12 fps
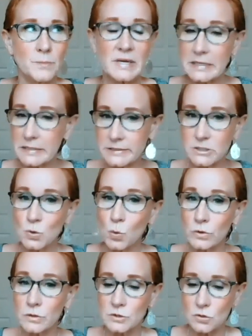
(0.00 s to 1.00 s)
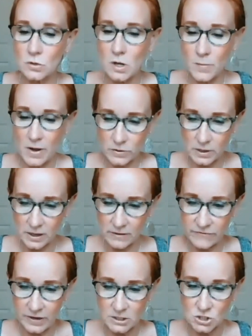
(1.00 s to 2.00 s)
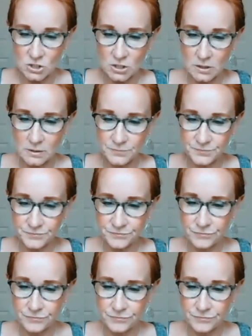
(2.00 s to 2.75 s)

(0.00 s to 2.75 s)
because new oils will come out at convention.